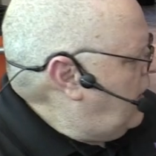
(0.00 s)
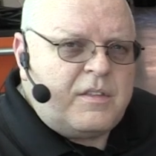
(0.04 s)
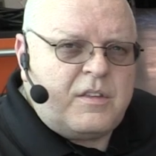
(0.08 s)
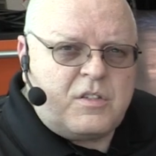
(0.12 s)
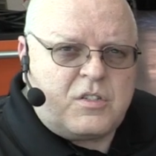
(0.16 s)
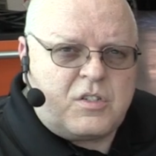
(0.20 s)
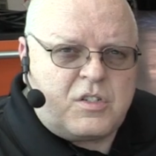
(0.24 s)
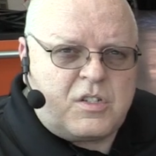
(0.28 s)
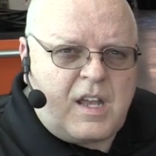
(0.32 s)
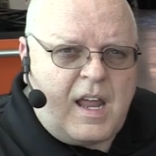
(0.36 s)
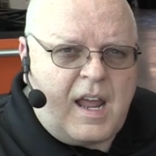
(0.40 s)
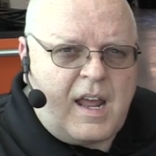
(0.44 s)

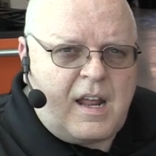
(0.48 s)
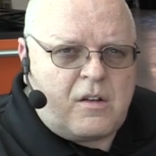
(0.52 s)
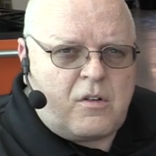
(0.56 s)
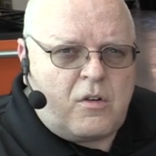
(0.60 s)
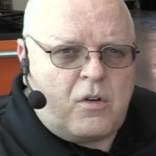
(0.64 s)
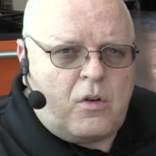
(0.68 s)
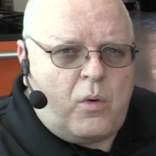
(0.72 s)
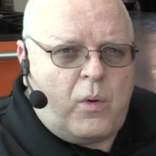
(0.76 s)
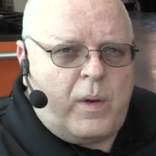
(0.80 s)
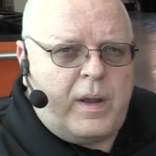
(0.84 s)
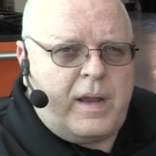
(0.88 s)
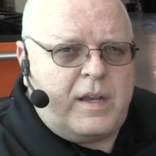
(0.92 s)
The
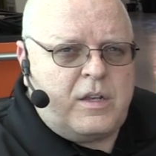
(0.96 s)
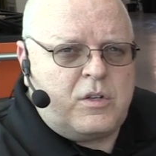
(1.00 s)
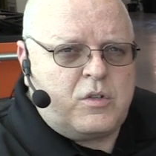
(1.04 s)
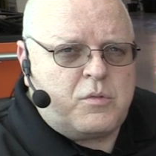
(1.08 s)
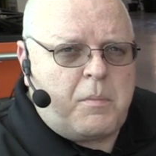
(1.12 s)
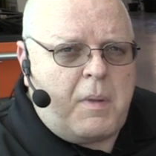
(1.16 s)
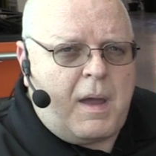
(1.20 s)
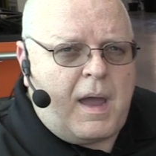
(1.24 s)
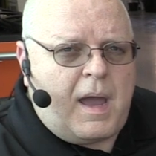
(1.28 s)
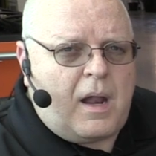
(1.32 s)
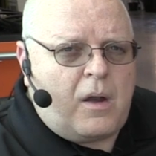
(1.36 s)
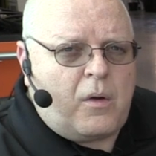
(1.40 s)
standard
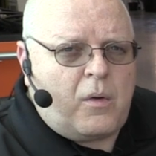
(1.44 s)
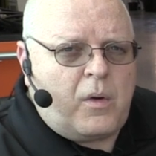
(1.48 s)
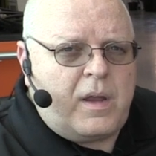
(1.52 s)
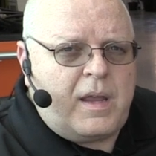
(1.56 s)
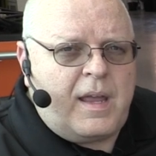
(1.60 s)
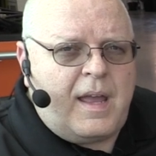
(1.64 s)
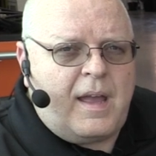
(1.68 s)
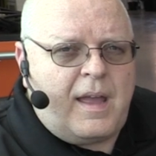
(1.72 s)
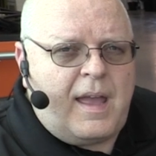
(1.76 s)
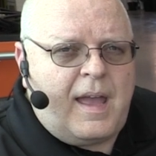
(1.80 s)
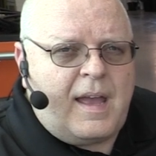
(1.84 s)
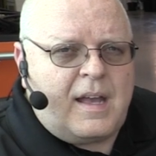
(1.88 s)
range
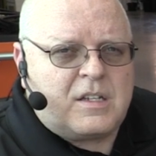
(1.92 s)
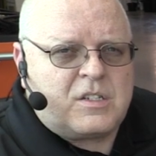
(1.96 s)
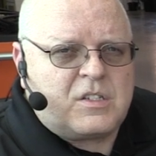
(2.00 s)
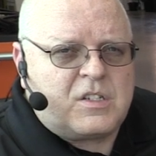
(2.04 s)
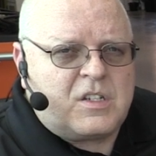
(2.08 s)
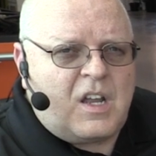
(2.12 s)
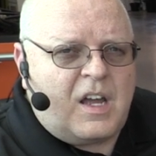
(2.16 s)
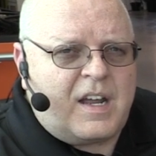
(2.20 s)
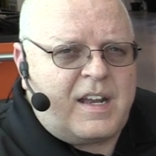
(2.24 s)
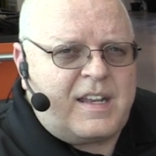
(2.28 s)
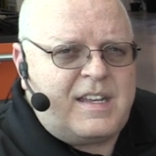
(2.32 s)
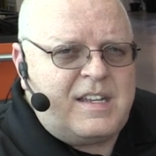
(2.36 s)
battery
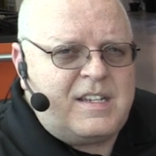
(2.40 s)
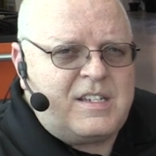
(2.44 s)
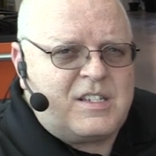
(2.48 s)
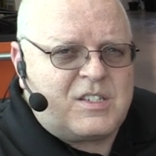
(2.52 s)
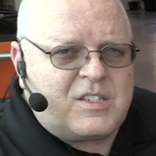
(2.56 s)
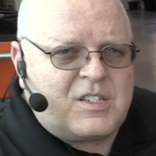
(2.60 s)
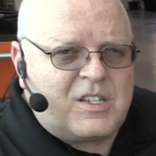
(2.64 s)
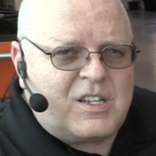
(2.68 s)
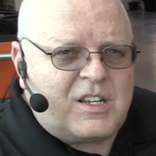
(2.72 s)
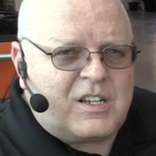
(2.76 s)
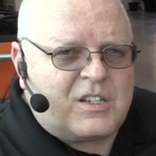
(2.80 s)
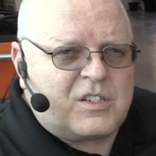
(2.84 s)
has
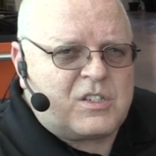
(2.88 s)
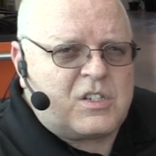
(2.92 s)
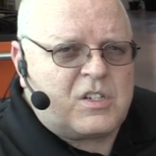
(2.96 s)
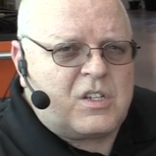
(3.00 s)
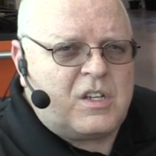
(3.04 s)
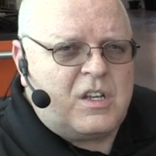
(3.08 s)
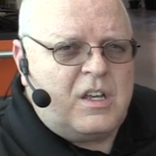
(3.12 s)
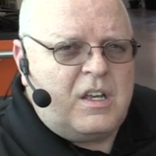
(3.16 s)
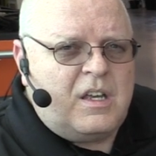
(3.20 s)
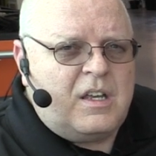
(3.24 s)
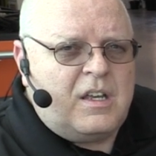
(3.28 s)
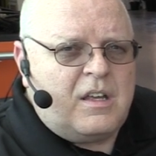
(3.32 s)

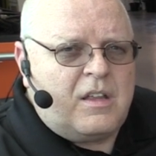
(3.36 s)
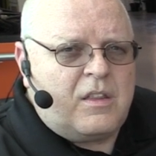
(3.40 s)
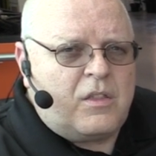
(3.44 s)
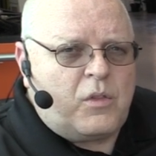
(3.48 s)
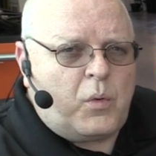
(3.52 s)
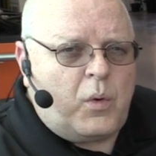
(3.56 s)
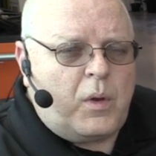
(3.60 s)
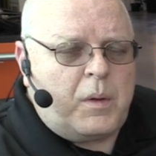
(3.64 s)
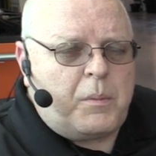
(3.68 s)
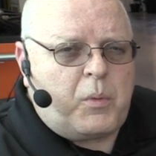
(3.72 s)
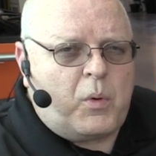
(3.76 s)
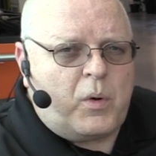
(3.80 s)
96
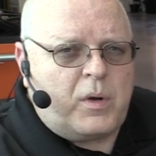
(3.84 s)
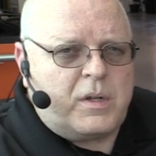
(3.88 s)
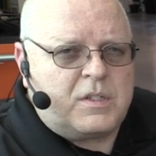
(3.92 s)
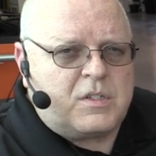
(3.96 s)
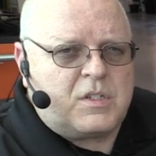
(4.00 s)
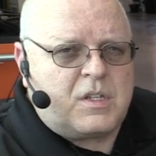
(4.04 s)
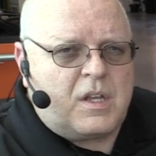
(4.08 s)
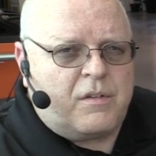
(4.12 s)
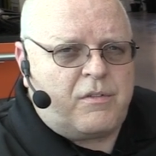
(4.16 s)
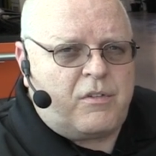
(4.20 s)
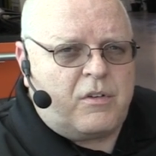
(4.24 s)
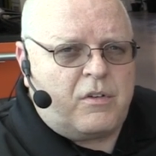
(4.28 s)

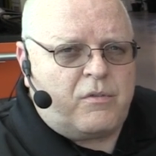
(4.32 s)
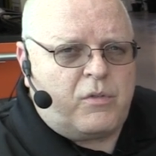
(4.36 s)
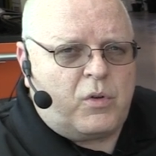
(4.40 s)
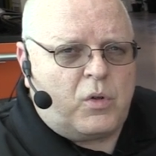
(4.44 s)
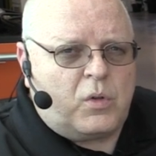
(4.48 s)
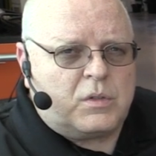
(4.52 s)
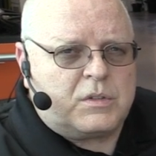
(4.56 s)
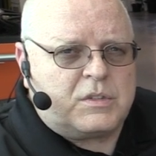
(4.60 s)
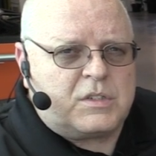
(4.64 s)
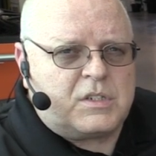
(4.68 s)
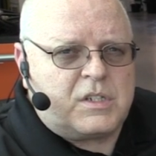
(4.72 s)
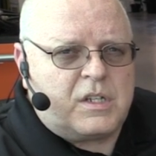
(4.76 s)
3.7
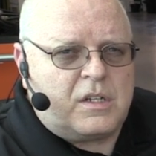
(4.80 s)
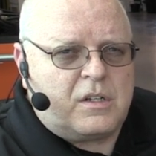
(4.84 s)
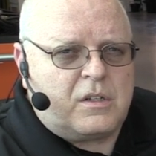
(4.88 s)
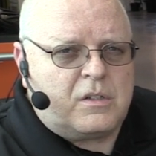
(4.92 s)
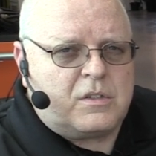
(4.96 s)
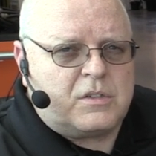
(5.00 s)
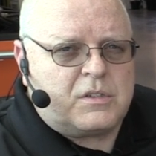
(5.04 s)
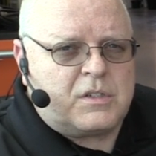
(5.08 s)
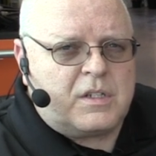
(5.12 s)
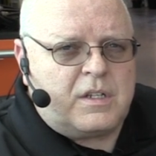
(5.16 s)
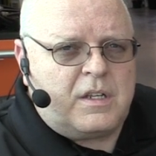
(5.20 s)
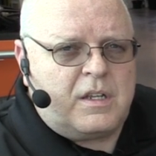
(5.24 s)
volt
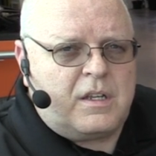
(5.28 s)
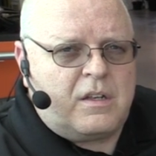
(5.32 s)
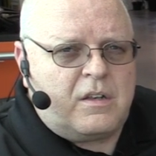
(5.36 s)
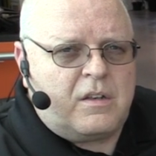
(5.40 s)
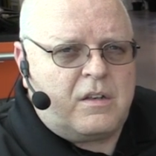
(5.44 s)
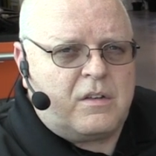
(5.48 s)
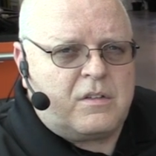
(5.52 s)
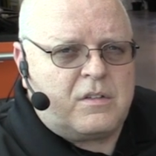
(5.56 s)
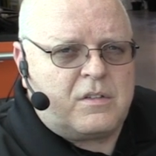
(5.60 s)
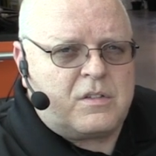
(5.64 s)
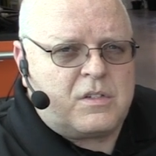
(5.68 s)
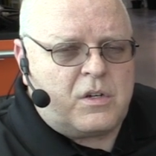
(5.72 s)
cells
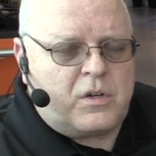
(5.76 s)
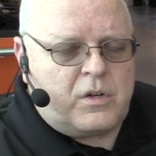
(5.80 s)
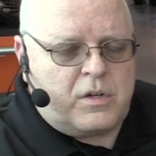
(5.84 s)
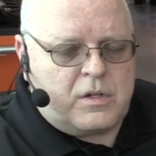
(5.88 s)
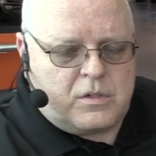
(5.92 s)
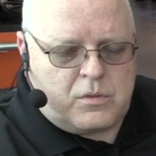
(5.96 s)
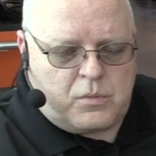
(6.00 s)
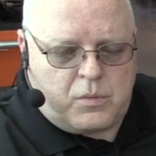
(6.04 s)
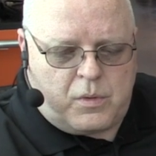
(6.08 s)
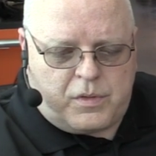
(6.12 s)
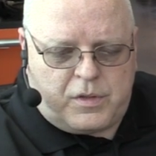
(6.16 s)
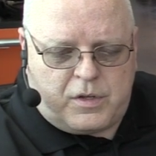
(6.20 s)
in
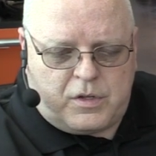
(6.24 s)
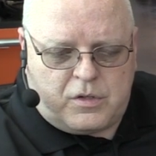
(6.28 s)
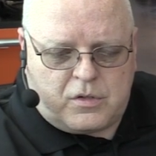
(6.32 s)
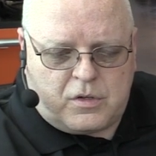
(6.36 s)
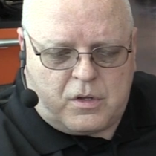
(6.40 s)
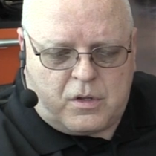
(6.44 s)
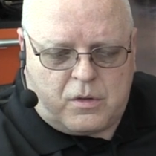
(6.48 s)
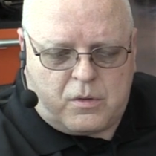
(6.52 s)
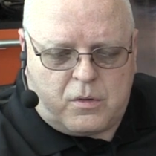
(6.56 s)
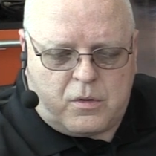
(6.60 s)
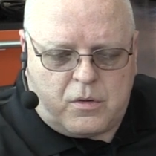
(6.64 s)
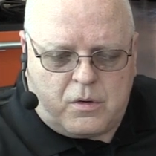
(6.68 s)
series with each
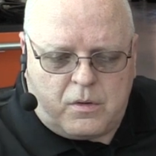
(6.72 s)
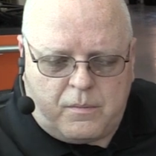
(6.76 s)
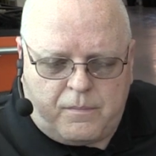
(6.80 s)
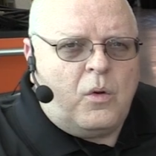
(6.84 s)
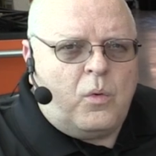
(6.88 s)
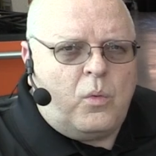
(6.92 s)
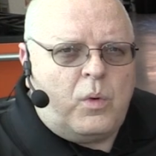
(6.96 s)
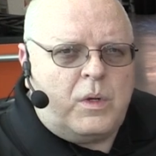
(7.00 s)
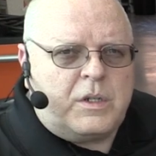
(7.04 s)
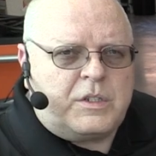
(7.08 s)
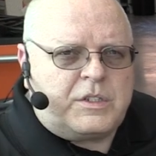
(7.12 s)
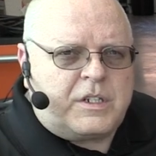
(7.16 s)
other,
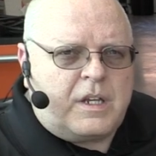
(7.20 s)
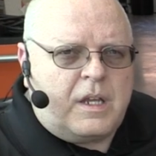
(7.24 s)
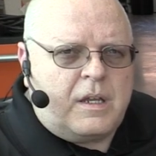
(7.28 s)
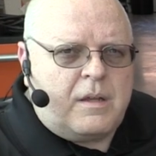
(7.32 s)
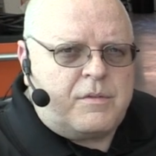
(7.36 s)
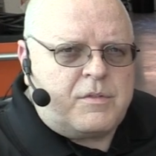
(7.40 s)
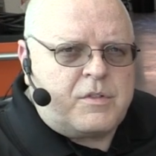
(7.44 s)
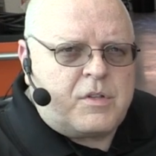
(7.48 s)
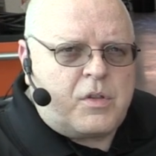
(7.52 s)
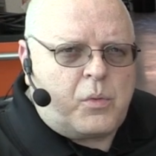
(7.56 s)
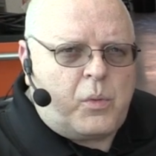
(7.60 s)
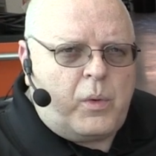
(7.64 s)
which
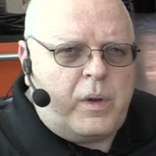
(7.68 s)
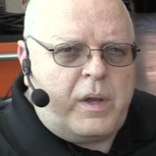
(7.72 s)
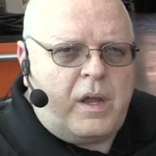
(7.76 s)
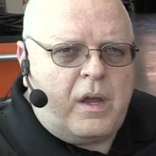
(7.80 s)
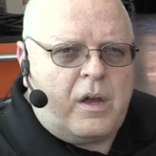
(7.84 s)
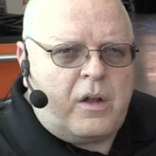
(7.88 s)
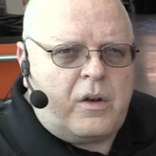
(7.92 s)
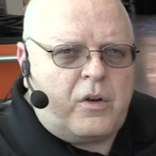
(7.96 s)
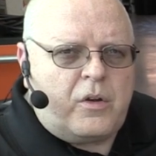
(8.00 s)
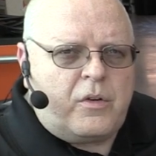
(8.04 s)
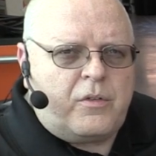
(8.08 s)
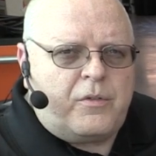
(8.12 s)
gives
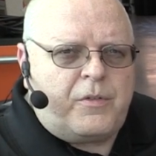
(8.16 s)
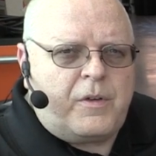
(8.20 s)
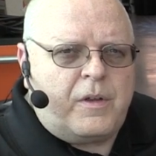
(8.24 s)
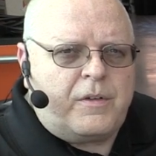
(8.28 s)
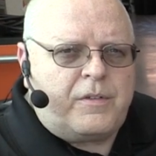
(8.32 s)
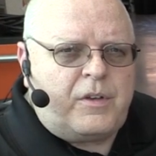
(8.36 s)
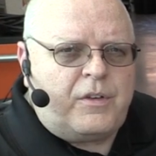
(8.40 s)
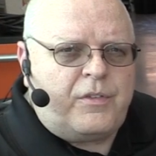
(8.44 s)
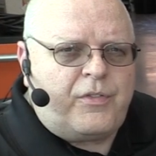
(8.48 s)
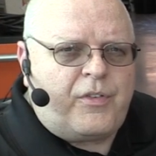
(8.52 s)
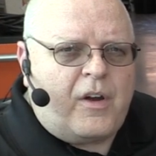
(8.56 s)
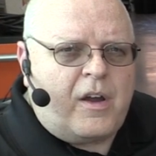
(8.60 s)

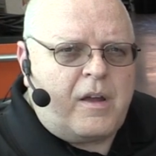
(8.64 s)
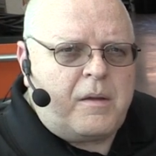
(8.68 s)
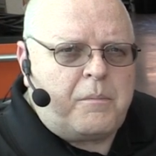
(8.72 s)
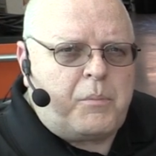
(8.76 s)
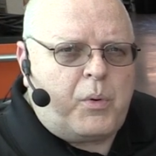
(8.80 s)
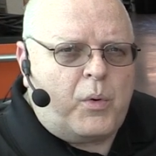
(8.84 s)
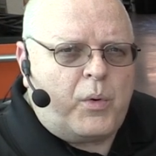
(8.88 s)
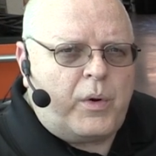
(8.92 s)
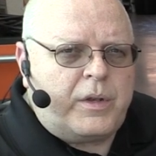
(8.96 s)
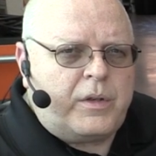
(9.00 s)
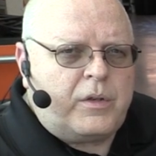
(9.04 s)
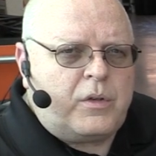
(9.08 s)

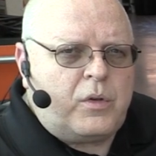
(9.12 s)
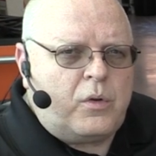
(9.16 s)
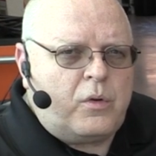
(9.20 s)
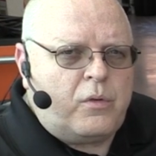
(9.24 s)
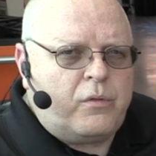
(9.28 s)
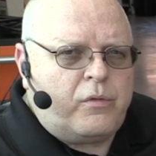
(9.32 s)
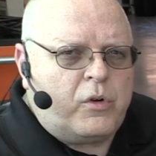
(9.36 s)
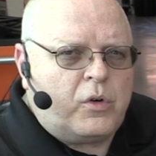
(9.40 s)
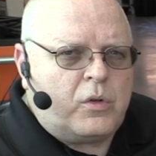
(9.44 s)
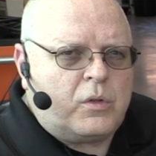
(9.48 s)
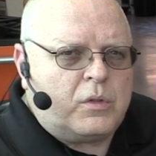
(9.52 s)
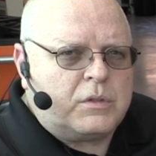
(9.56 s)

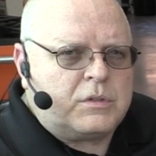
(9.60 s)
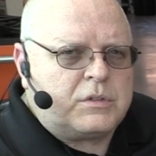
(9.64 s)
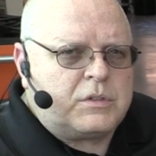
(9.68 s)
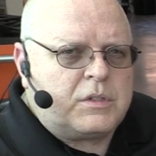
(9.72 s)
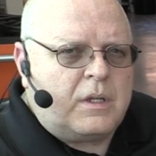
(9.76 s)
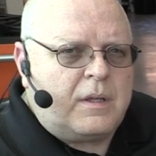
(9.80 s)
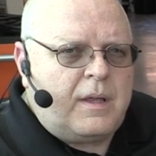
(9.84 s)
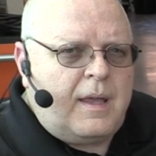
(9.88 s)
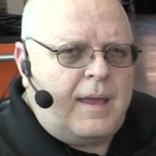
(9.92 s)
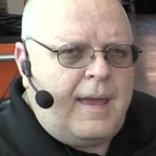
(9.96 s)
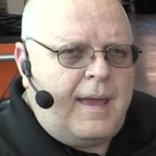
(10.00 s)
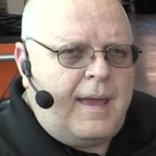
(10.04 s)
355.2 volts.